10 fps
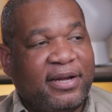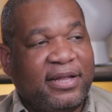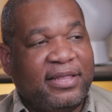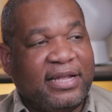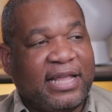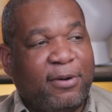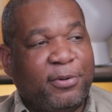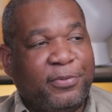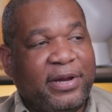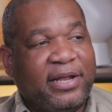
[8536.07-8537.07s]
I think that
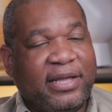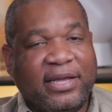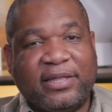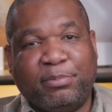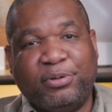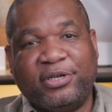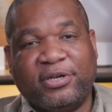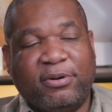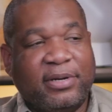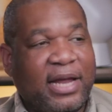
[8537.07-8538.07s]
would really get the push
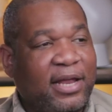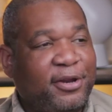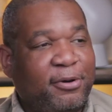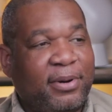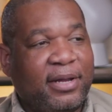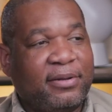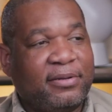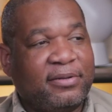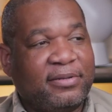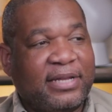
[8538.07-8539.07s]
going. Yeah, you know what?
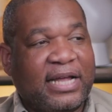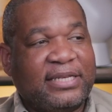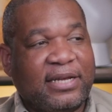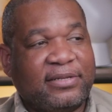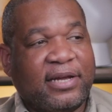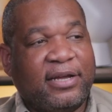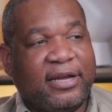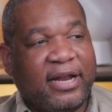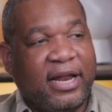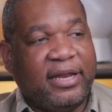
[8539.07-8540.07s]
That sounds like a
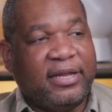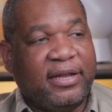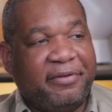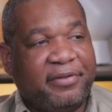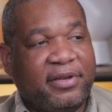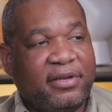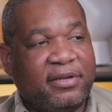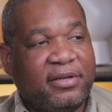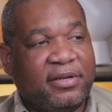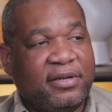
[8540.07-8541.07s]
good idea, David.
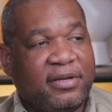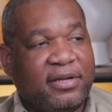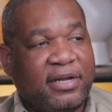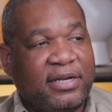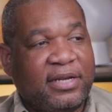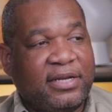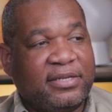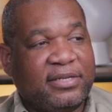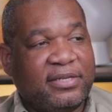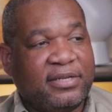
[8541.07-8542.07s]
It
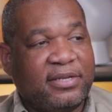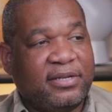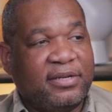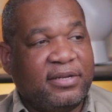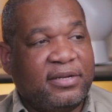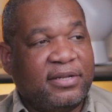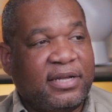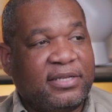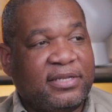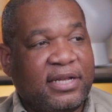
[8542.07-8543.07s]
does.
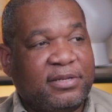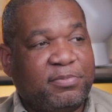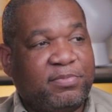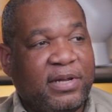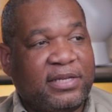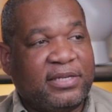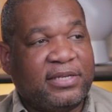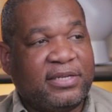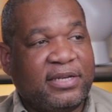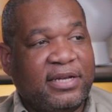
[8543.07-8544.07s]
That's
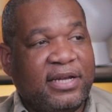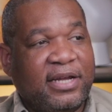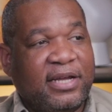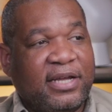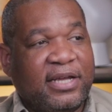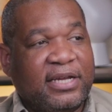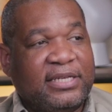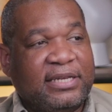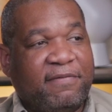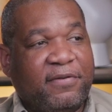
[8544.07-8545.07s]

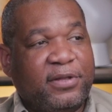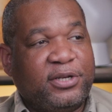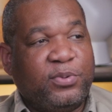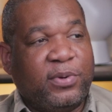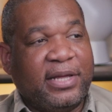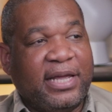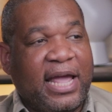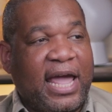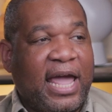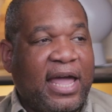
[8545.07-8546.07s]
except for the
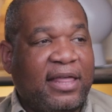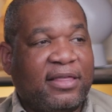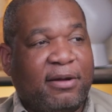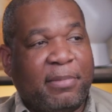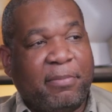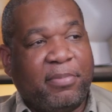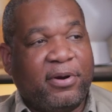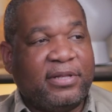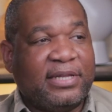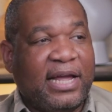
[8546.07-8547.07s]
28th on my
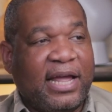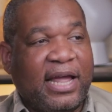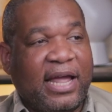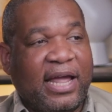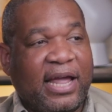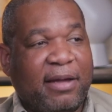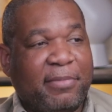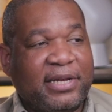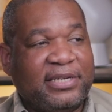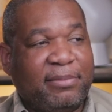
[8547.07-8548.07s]
birthday, I
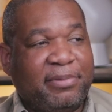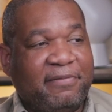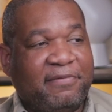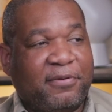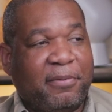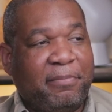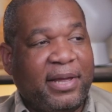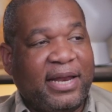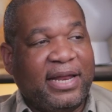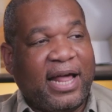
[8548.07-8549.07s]
might jump in for a
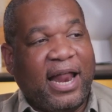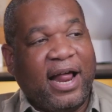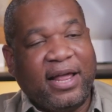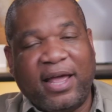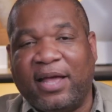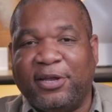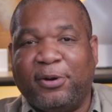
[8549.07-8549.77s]
minute. I